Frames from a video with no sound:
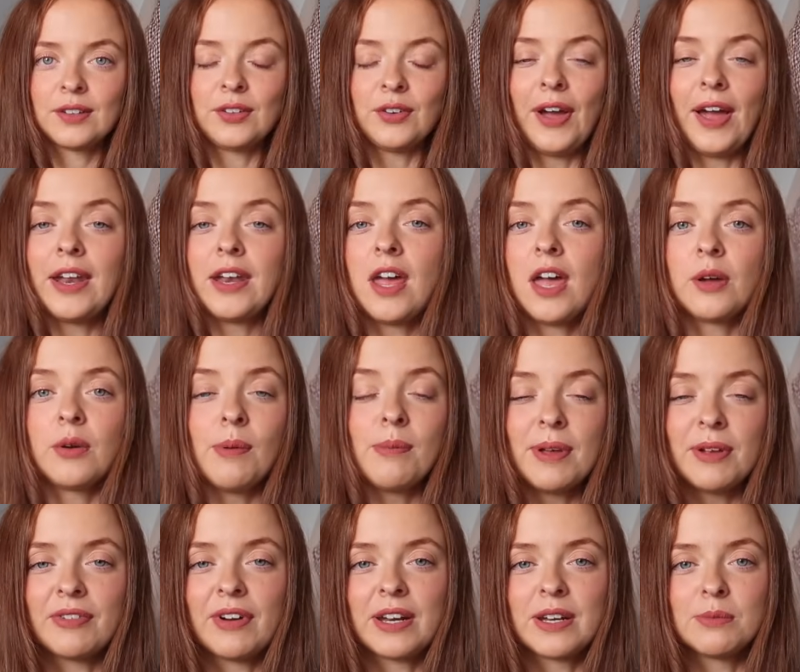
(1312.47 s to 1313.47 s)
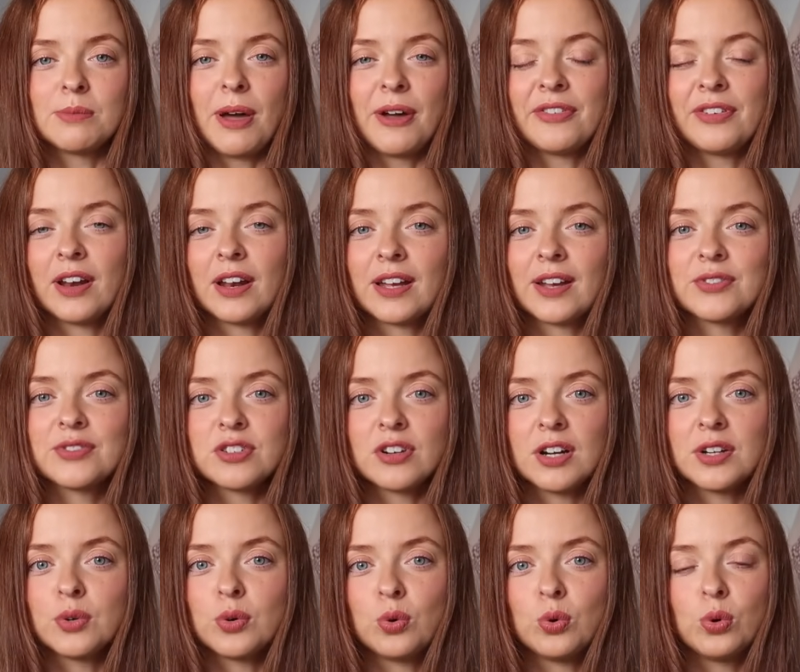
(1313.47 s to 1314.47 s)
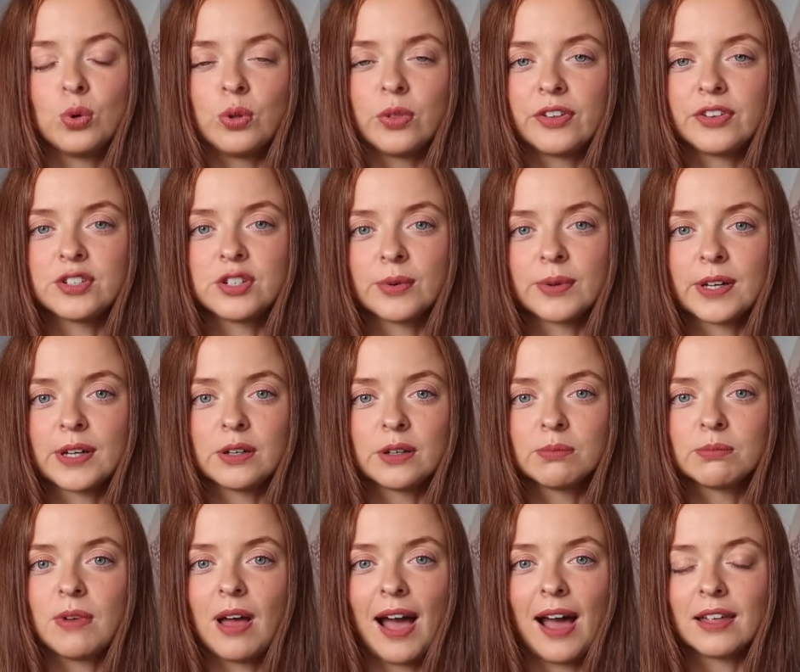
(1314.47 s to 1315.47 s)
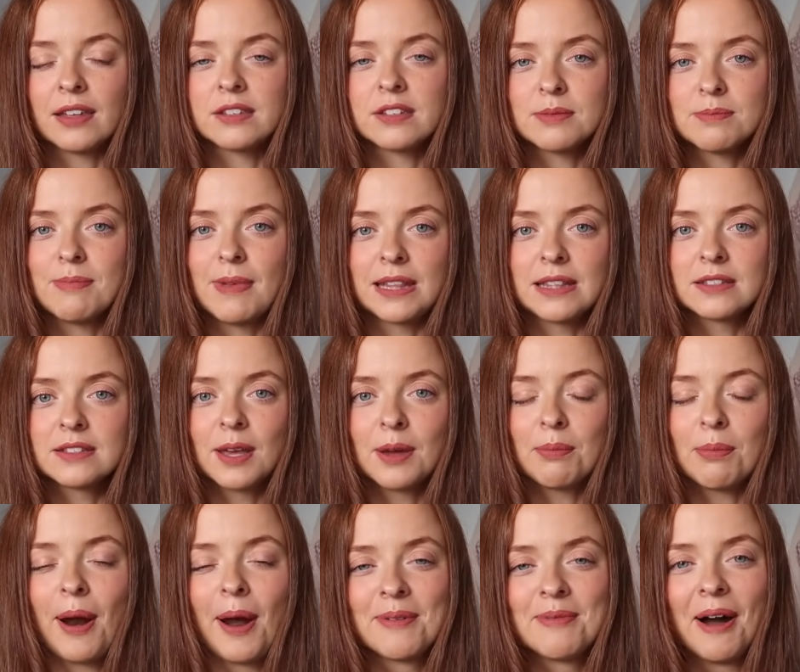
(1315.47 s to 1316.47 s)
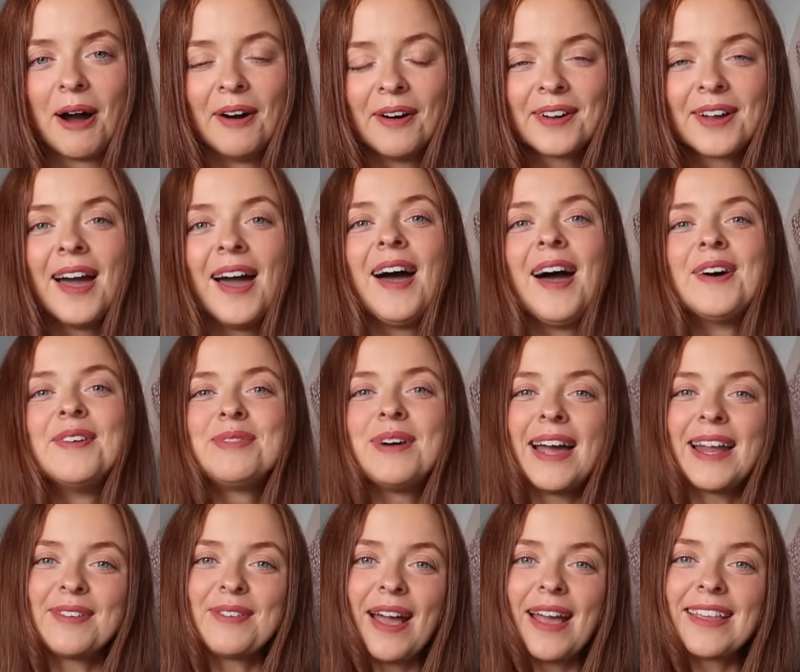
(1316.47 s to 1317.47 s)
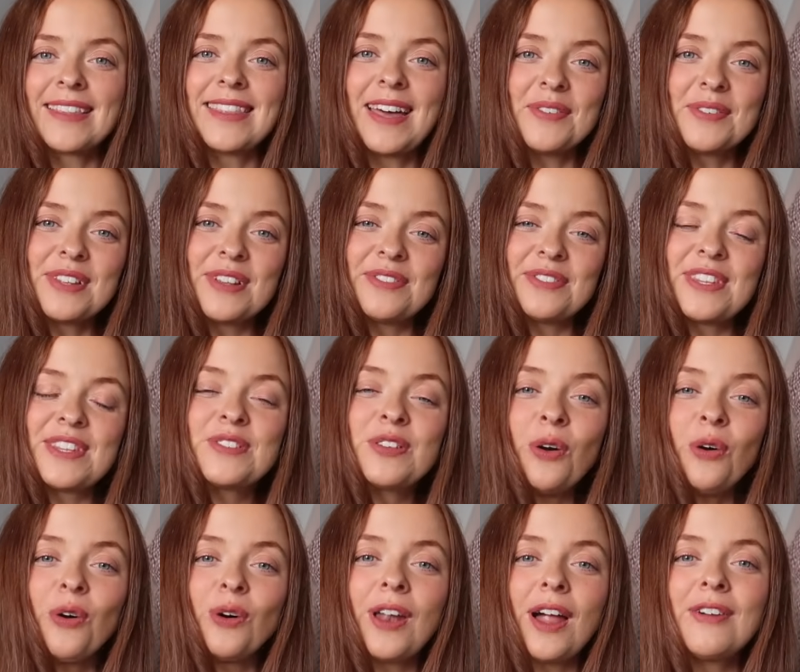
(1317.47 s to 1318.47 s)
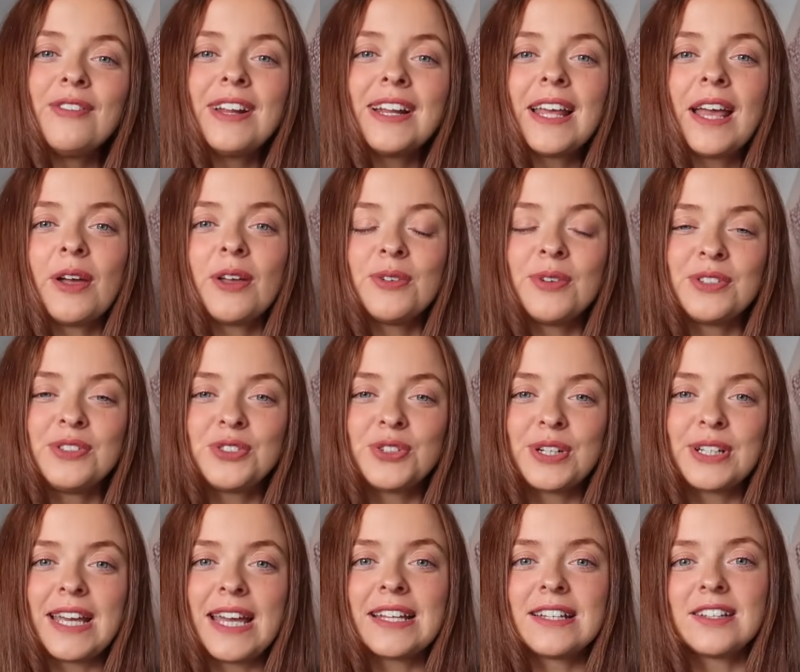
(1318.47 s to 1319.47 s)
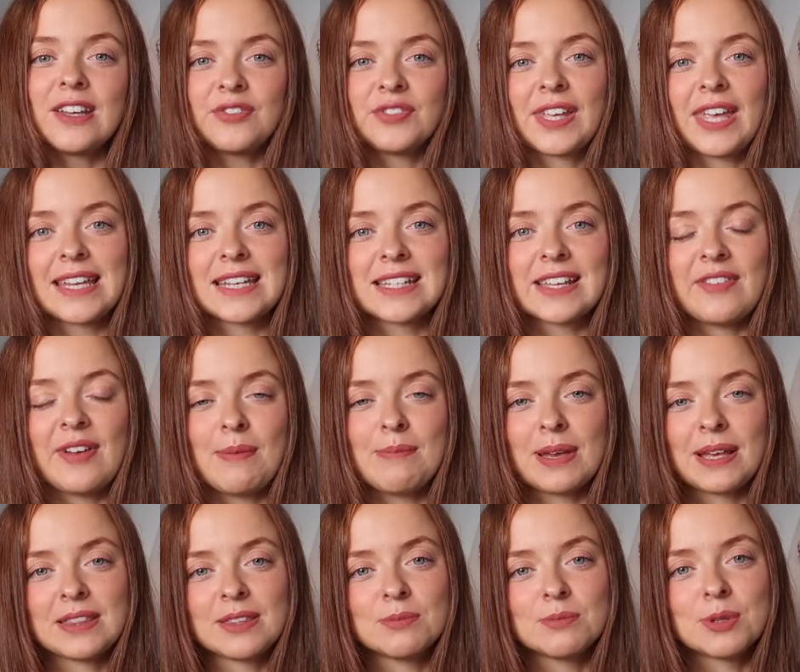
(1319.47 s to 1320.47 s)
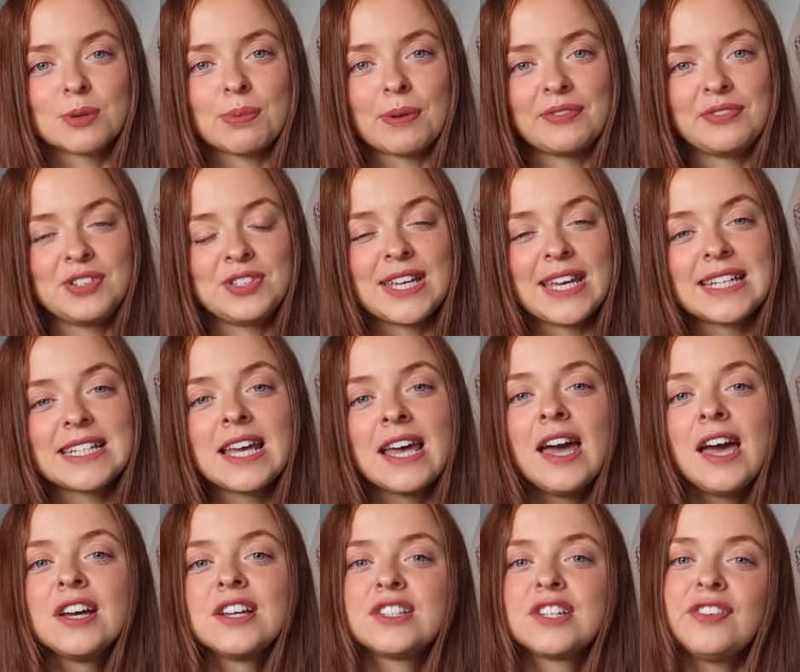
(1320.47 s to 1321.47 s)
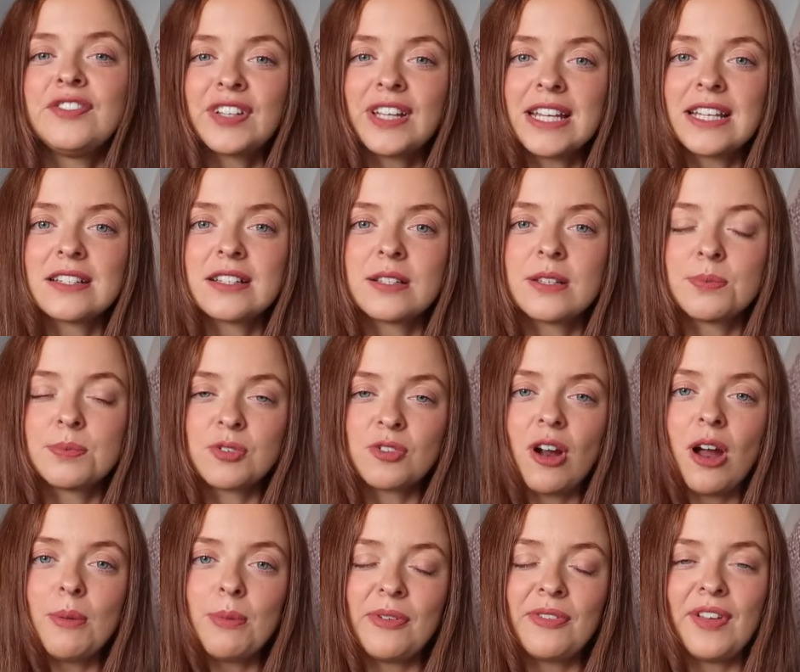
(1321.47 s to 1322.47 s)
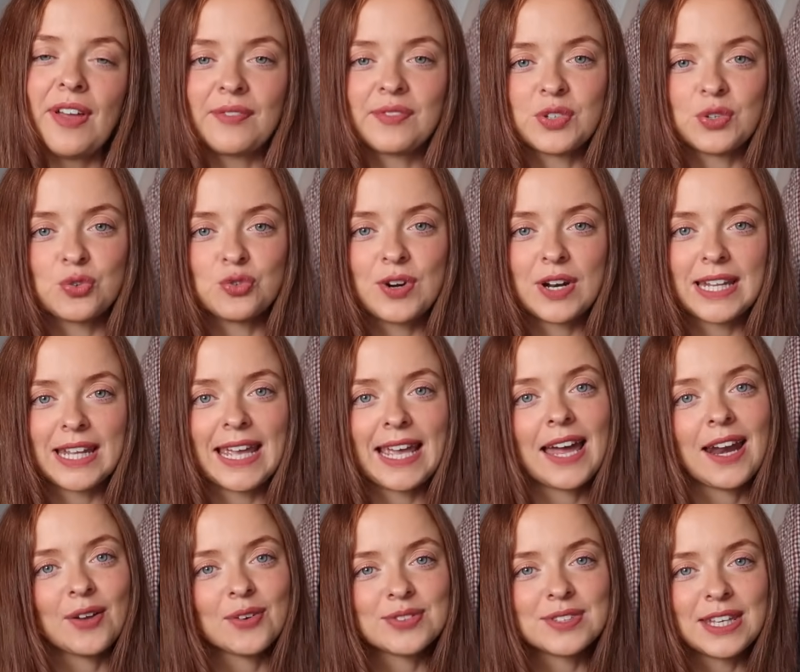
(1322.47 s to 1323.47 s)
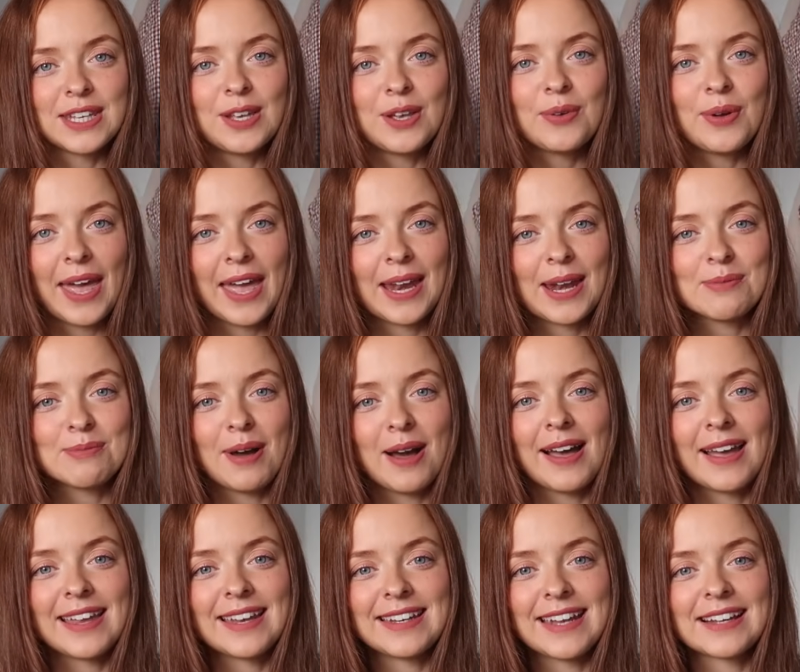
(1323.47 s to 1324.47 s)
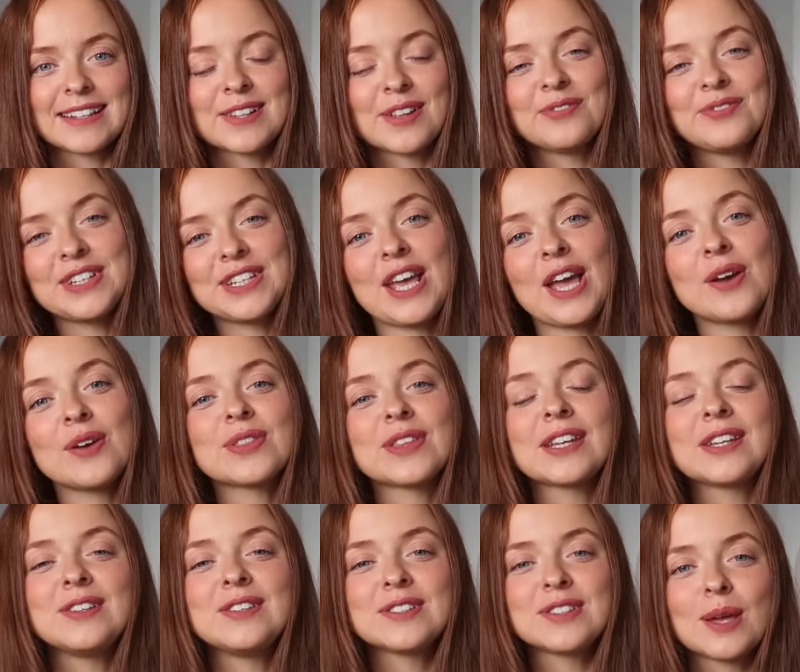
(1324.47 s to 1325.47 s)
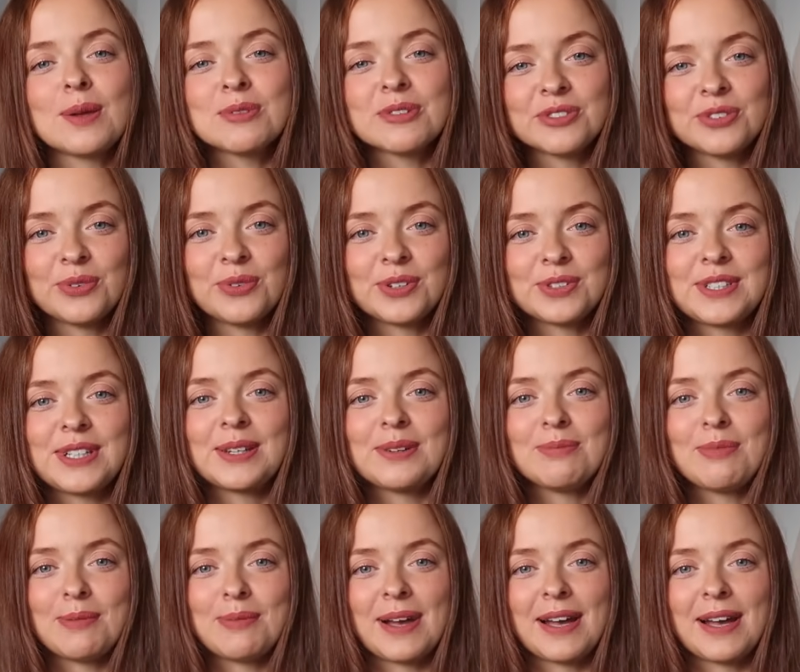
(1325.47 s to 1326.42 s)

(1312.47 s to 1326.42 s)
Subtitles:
So I know, a bit random, but I feel like I've tried all the chewing gum and mints at Primark. But anyway, that was it for this haul. I really hope you enjoyed it. Don't forget to give it a big thumbs up if you did. Don't forget to subscribe if you haven't already, and I'll see you in my next video. Thank you so much for watching. Bye